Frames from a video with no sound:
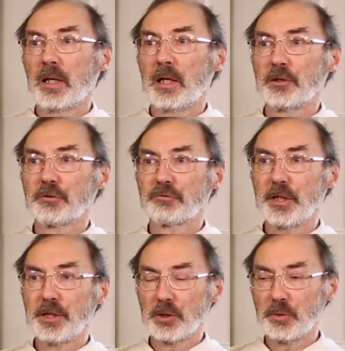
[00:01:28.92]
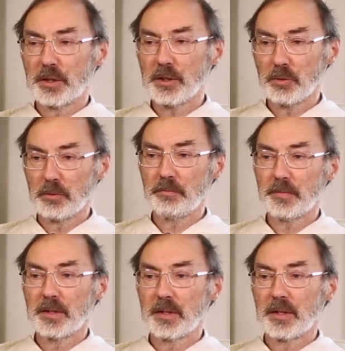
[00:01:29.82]
And Credo
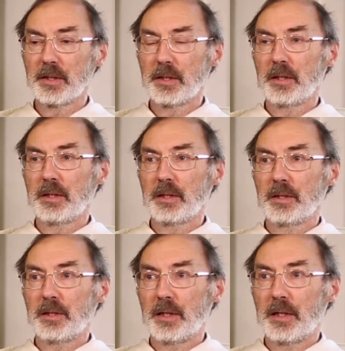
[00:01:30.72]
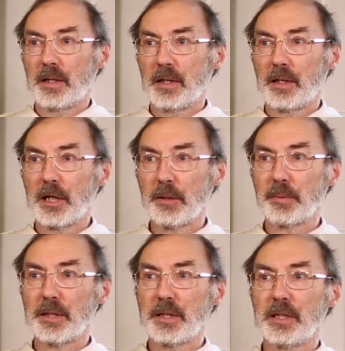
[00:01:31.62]
Deum, I
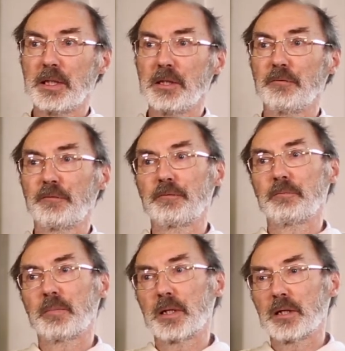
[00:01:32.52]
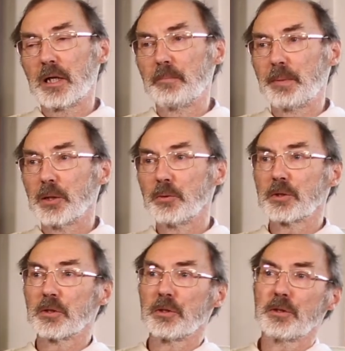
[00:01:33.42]
believe
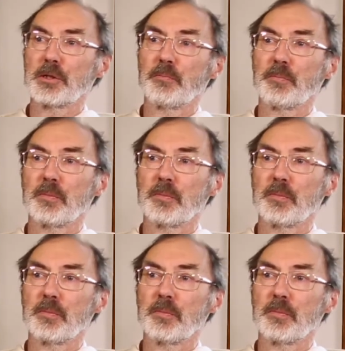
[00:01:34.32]
about God,